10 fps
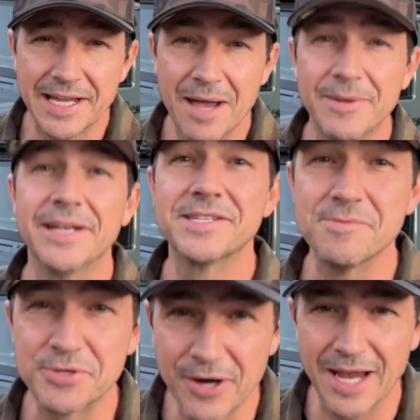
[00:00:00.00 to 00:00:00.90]
comment, and
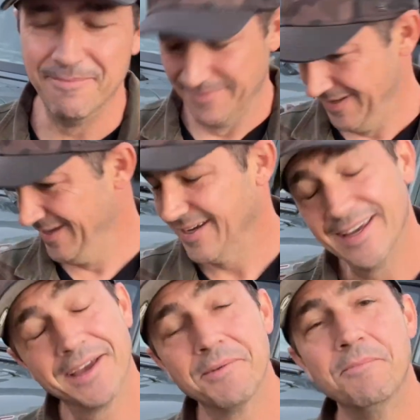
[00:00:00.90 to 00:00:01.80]
subscribe.
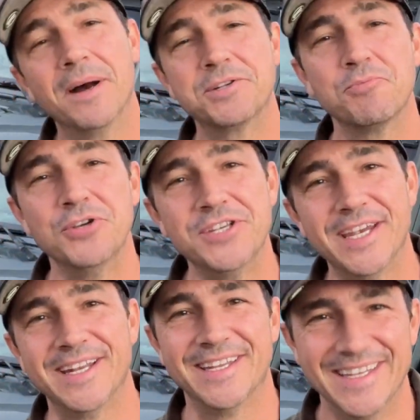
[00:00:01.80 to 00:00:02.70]
Much appreciated.